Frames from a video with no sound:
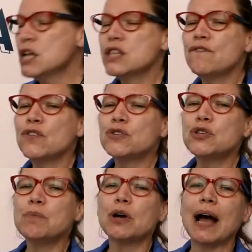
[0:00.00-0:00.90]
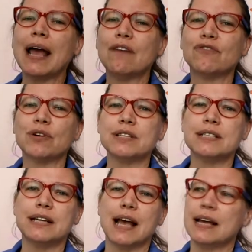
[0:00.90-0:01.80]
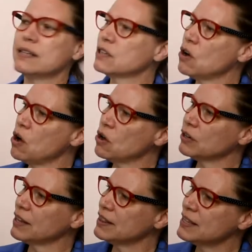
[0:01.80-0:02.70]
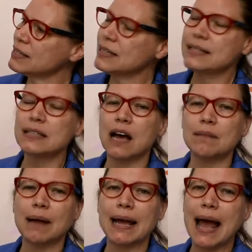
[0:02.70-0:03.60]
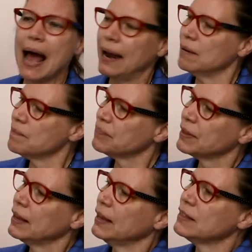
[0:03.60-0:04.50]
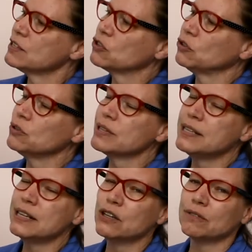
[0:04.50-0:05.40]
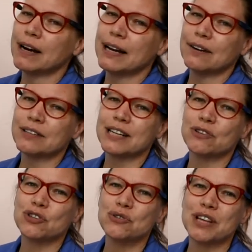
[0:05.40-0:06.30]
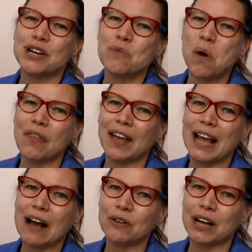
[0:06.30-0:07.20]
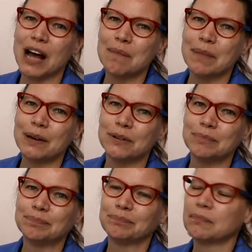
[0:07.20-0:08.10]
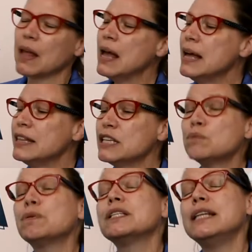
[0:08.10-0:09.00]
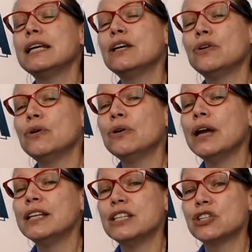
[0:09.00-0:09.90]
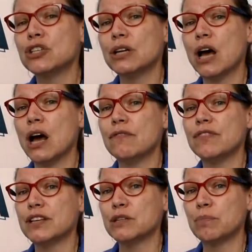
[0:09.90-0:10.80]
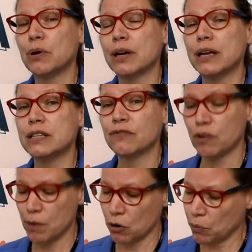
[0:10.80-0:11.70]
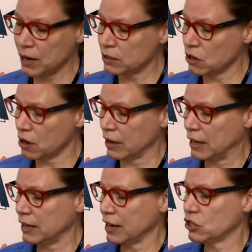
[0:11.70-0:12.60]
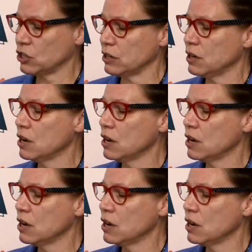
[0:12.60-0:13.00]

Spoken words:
The first book I have for us today is called This Is Not My Hat. And this gold sticker right here tells you that it won the Caldecott Medal. This particular edition of this book is from our read-along collection.